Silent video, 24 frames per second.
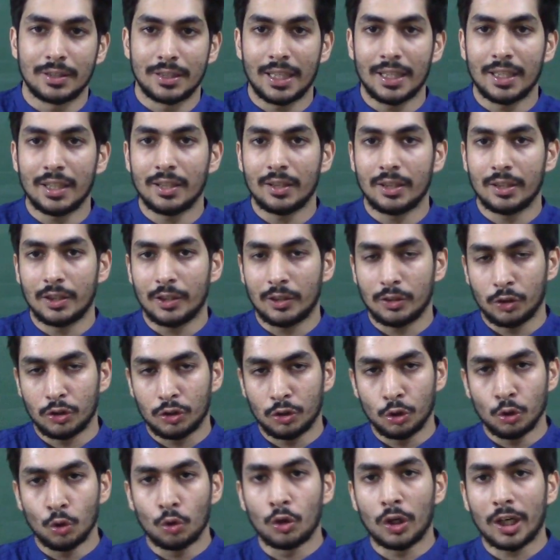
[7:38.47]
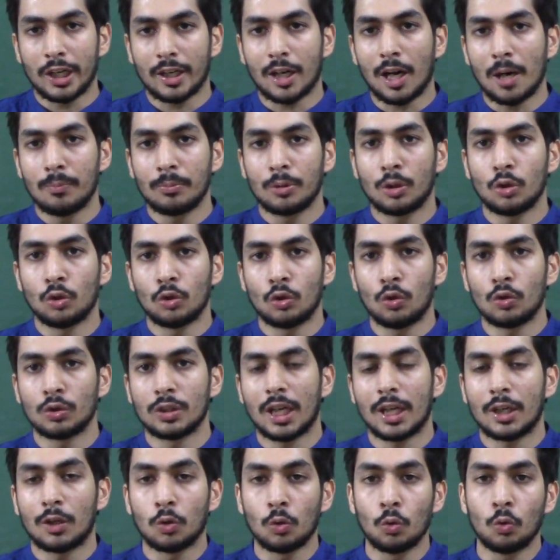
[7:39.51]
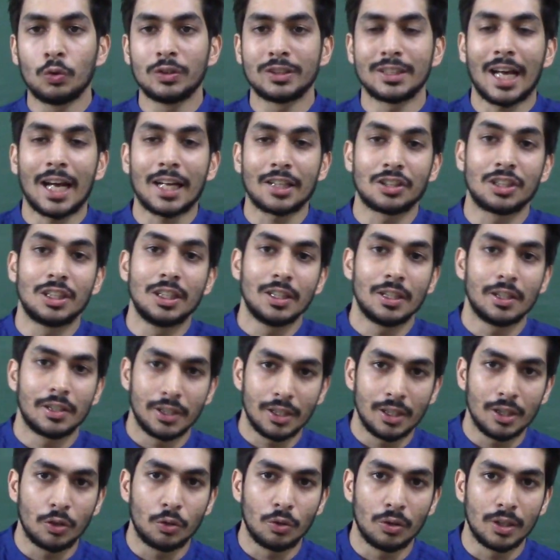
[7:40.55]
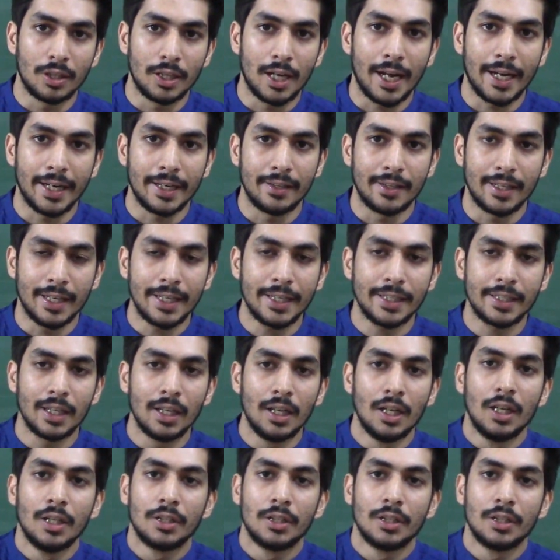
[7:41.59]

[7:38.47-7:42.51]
Then you come to know that who is actually a really good guide, right?